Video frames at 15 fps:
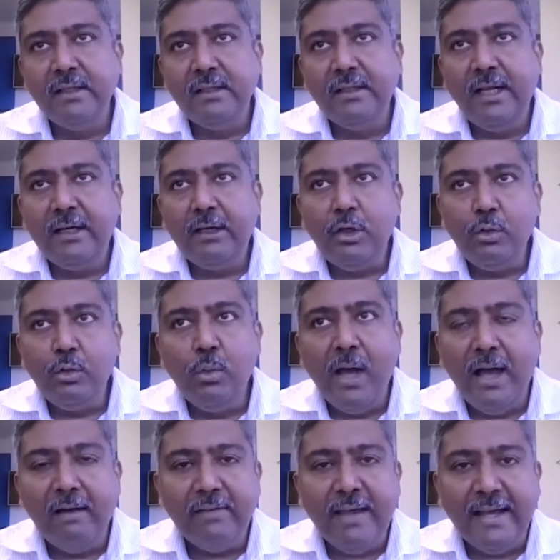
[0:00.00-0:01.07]
that you
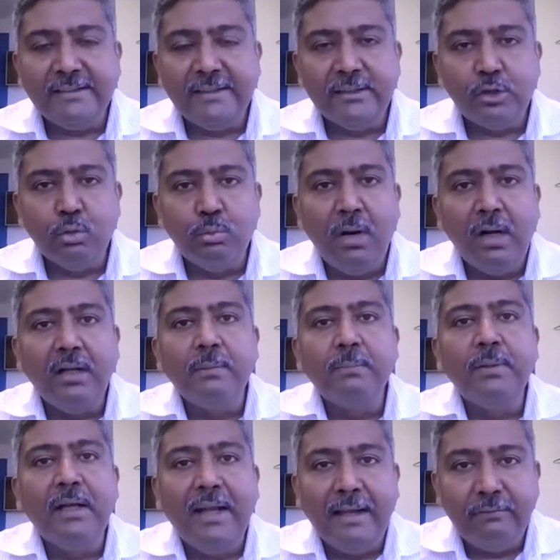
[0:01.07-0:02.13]
have access to
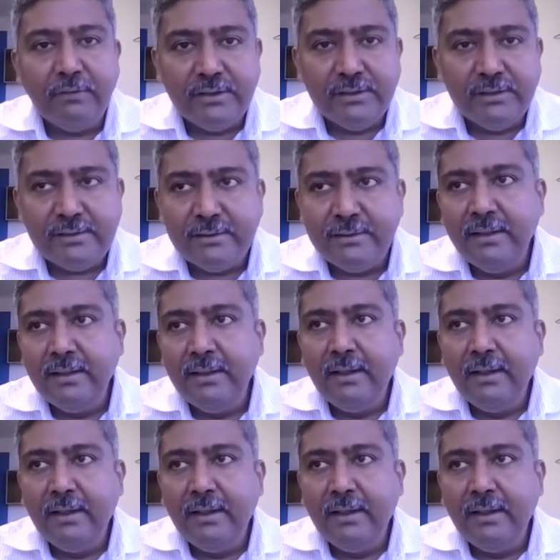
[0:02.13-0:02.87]
multiple languages.